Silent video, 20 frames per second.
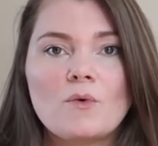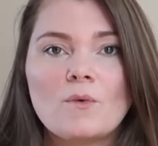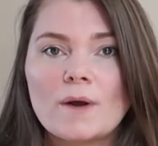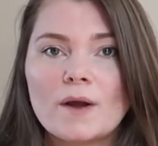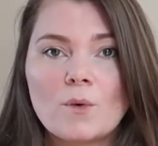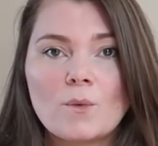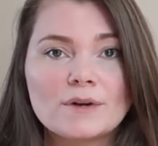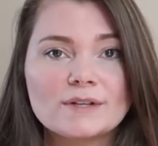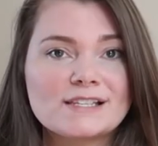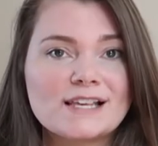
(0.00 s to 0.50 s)

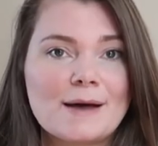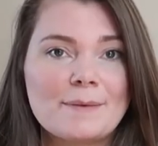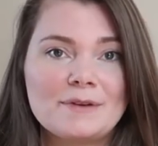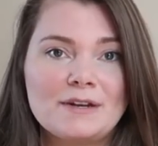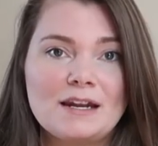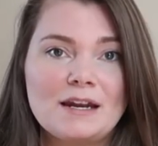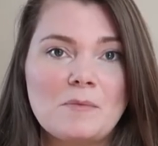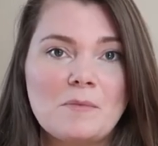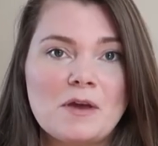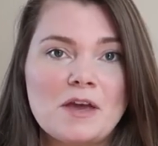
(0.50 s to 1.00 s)
Like, what's
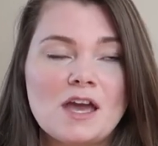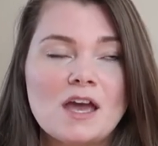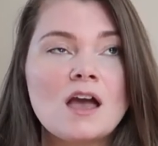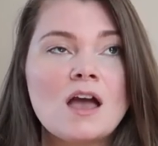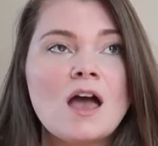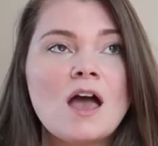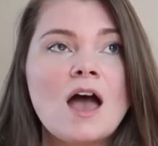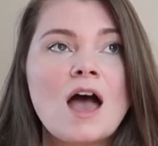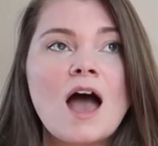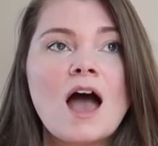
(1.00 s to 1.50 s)
happening to me?
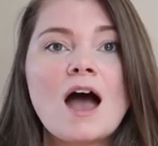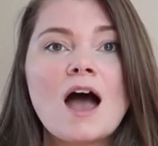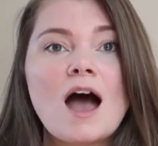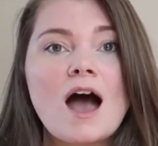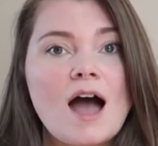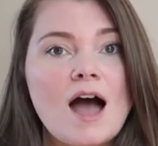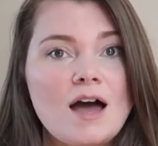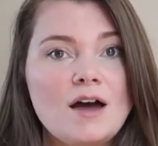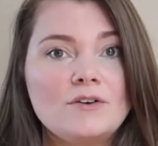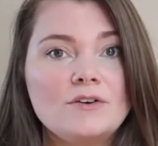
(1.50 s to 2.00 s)

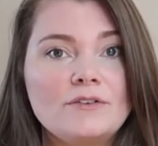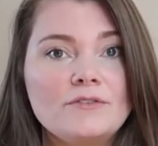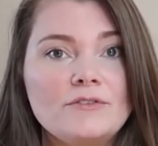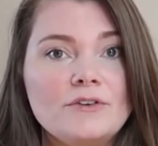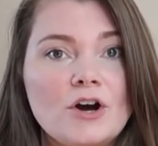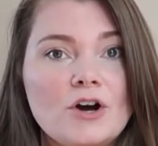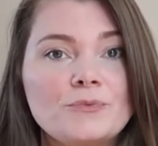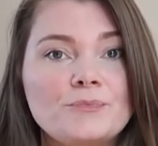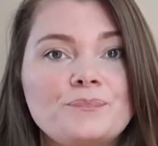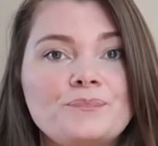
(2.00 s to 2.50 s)
I don't even
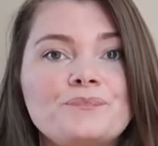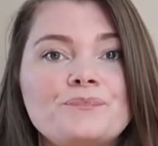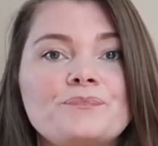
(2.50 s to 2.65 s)
know.